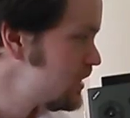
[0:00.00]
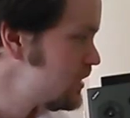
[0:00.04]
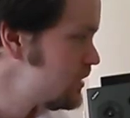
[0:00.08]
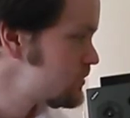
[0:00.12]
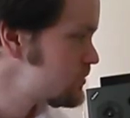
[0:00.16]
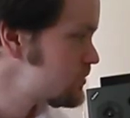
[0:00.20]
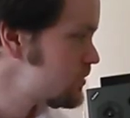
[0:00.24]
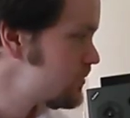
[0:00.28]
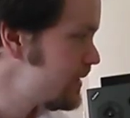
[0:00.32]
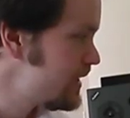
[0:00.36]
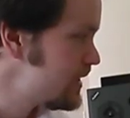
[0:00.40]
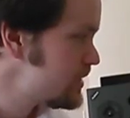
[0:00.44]

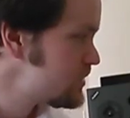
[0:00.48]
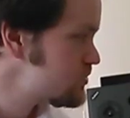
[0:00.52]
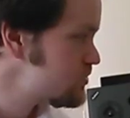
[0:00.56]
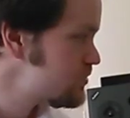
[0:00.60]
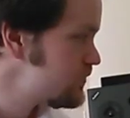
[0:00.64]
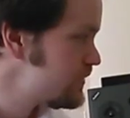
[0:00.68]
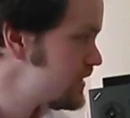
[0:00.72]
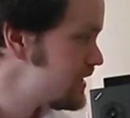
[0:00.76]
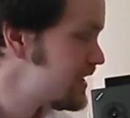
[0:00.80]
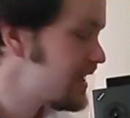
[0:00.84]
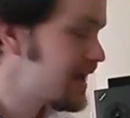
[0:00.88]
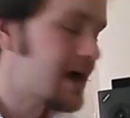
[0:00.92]
So make sure
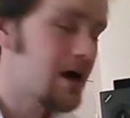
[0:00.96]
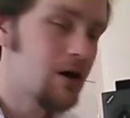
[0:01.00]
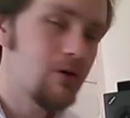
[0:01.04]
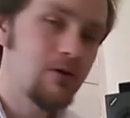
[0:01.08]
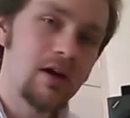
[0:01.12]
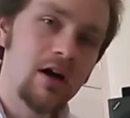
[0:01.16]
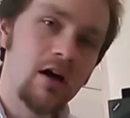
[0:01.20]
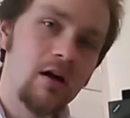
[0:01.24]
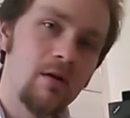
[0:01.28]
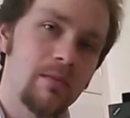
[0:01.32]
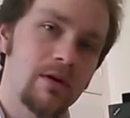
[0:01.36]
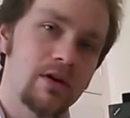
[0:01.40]
that you
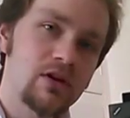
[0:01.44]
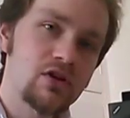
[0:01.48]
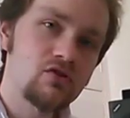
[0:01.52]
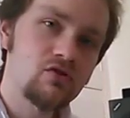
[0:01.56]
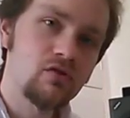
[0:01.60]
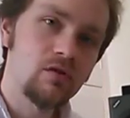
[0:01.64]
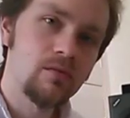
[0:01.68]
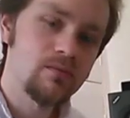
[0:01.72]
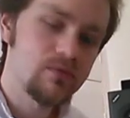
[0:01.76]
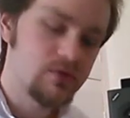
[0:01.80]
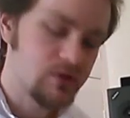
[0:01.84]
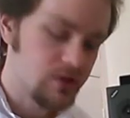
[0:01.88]
count how many
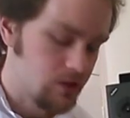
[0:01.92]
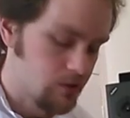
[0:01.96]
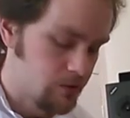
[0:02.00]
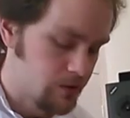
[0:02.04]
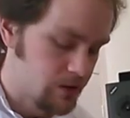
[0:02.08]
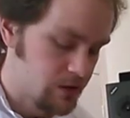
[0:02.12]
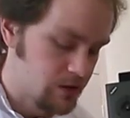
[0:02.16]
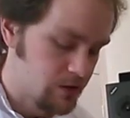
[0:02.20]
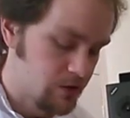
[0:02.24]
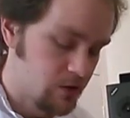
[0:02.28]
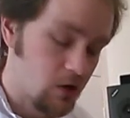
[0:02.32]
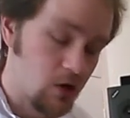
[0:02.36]
strums you're
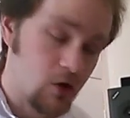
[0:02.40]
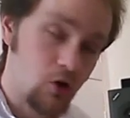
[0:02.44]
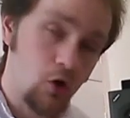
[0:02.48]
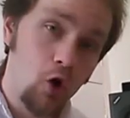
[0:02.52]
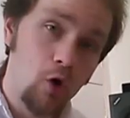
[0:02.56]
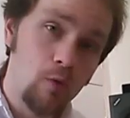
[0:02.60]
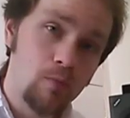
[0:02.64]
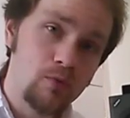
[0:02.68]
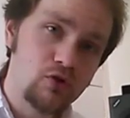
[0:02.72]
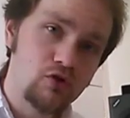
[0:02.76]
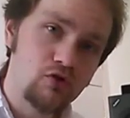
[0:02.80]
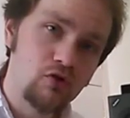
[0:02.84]
doing. You've got an
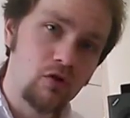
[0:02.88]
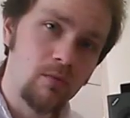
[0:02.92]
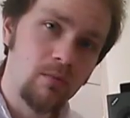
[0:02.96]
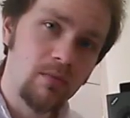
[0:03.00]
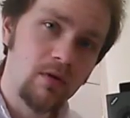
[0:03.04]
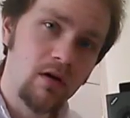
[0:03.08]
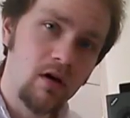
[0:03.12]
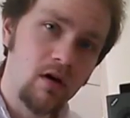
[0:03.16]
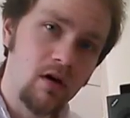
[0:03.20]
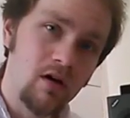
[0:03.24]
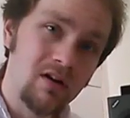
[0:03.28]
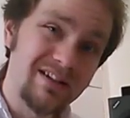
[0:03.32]
up strum
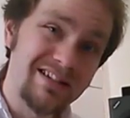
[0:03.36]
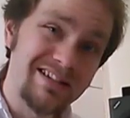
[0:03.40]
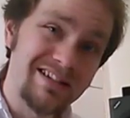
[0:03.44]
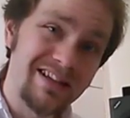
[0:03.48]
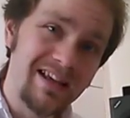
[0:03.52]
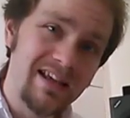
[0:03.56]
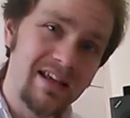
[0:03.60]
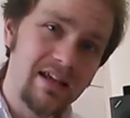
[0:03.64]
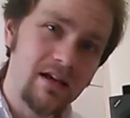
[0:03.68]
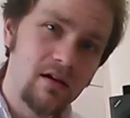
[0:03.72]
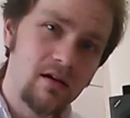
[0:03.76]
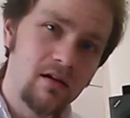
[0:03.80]
on
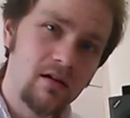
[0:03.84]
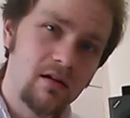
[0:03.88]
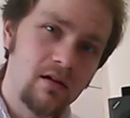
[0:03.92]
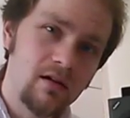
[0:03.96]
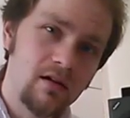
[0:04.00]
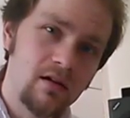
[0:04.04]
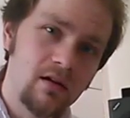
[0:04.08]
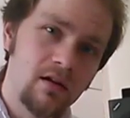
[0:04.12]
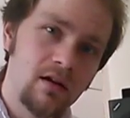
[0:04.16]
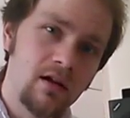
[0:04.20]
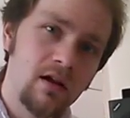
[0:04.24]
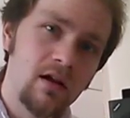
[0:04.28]
D.
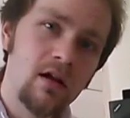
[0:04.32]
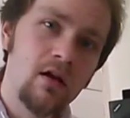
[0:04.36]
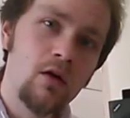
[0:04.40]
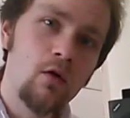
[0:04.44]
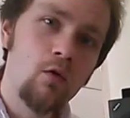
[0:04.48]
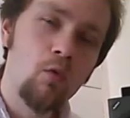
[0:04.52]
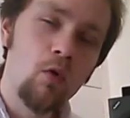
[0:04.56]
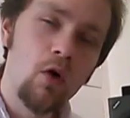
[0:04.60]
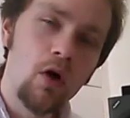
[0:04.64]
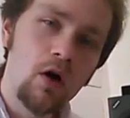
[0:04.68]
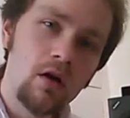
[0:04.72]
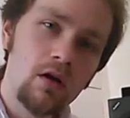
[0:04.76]

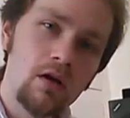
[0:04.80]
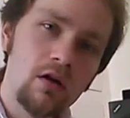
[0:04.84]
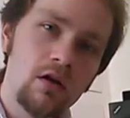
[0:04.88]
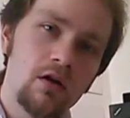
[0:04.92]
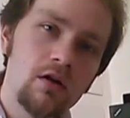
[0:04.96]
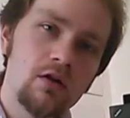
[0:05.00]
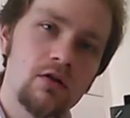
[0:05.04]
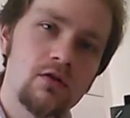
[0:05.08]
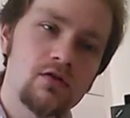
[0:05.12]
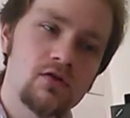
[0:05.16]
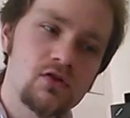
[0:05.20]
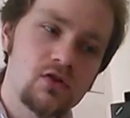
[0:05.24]

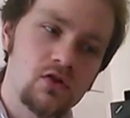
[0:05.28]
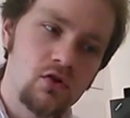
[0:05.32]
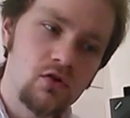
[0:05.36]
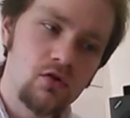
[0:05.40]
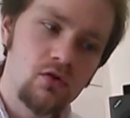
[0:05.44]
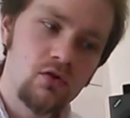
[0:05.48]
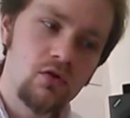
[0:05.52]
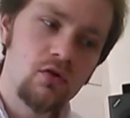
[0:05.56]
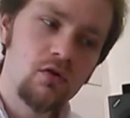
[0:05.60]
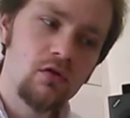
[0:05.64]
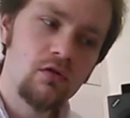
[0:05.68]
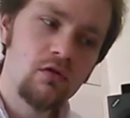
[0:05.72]
1, 2,
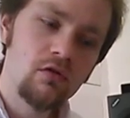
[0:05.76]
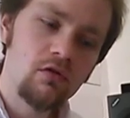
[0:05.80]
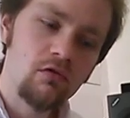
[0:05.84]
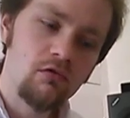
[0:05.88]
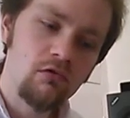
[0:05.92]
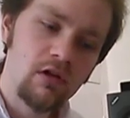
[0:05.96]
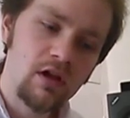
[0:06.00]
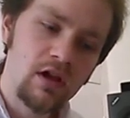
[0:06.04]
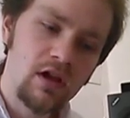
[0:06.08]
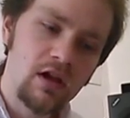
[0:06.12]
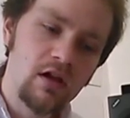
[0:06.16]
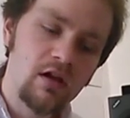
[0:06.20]

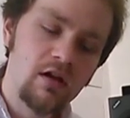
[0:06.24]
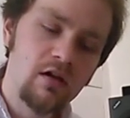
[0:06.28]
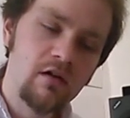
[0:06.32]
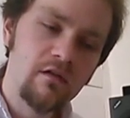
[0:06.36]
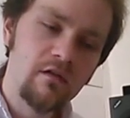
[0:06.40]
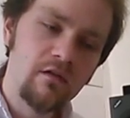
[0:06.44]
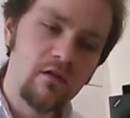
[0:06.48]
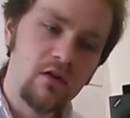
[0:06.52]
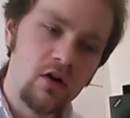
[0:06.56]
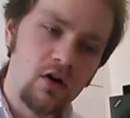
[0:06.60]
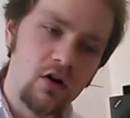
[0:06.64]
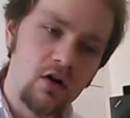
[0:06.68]
3,
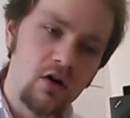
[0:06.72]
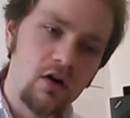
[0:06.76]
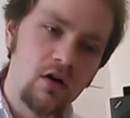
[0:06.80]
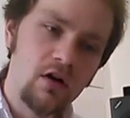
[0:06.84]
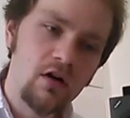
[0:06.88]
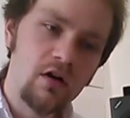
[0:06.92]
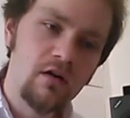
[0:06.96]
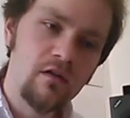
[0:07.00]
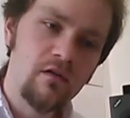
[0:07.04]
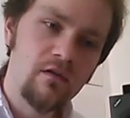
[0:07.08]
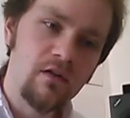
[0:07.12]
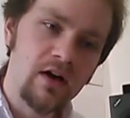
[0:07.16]
4,
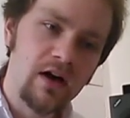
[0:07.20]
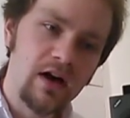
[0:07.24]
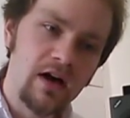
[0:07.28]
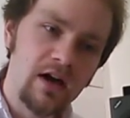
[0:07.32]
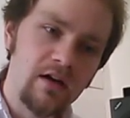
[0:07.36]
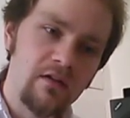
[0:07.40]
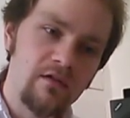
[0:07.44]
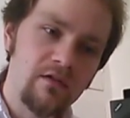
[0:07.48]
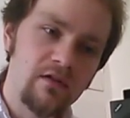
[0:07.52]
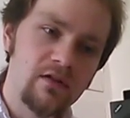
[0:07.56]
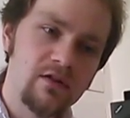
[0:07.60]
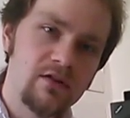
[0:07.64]

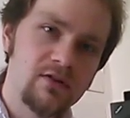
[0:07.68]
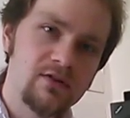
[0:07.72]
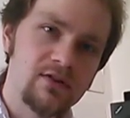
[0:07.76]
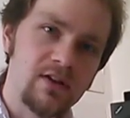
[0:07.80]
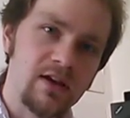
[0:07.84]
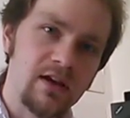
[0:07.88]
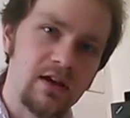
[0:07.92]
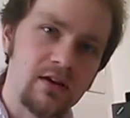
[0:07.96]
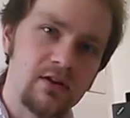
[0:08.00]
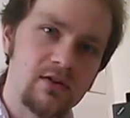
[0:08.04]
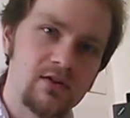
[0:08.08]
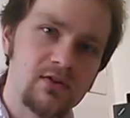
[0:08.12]
5,
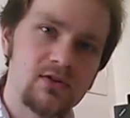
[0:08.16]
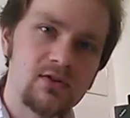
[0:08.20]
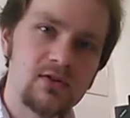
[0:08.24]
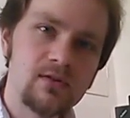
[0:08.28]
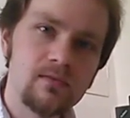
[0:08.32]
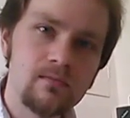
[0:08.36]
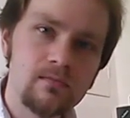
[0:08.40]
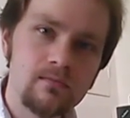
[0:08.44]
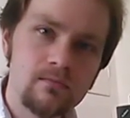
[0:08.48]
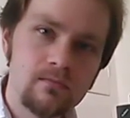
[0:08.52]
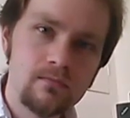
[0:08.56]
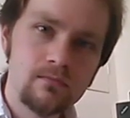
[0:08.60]
6.
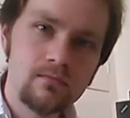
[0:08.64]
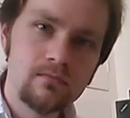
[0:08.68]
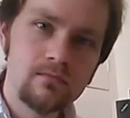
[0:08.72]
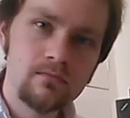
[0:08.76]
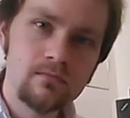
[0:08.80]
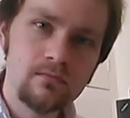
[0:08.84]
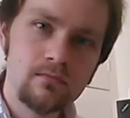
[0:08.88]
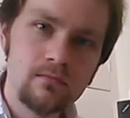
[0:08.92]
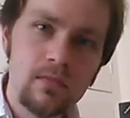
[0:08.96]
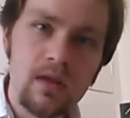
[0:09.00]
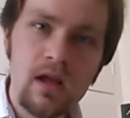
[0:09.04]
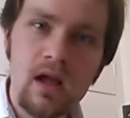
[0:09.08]

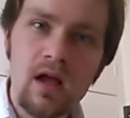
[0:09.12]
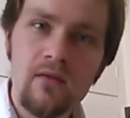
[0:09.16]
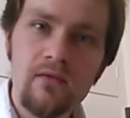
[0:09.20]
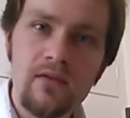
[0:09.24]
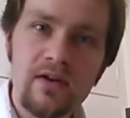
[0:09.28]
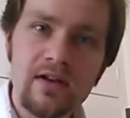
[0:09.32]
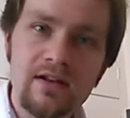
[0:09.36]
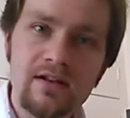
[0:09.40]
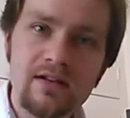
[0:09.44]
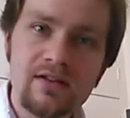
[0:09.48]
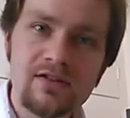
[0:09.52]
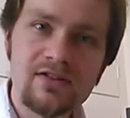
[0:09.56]
And
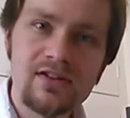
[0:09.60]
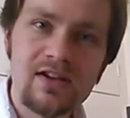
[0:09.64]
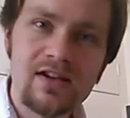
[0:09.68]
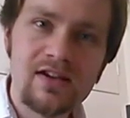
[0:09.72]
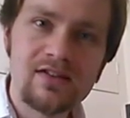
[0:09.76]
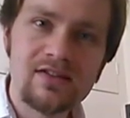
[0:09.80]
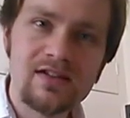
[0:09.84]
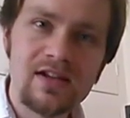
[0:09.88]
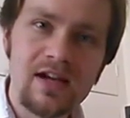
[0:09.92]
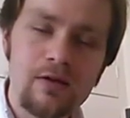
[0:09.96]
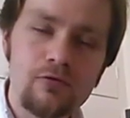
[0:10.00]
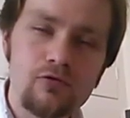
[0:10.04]
then
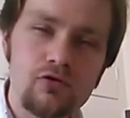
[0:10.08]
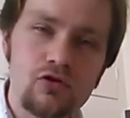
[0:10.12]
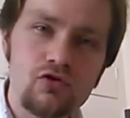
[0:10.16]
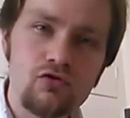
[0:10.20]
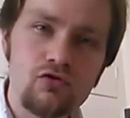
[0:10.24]
6 down